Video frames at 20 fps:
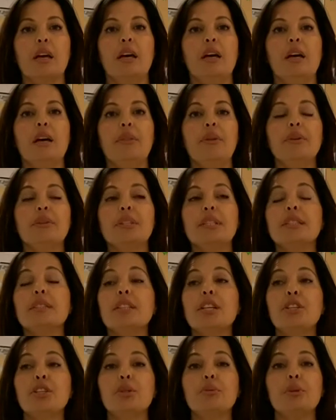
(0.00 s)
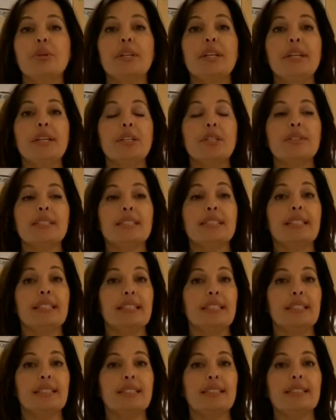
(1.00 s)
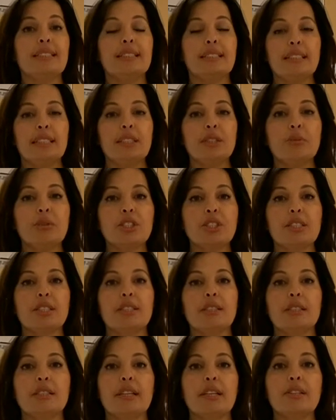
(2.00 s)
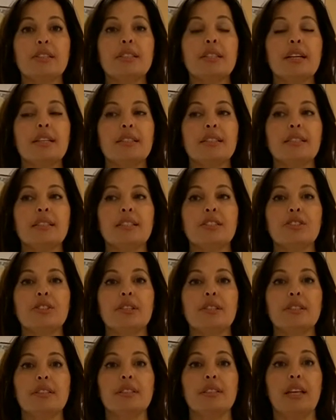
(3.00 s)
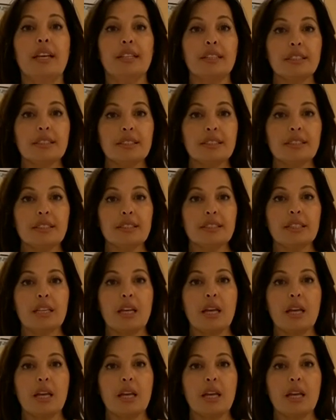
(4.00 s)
Other things that you will hear is NEC, which is necrotizing enterocolitis.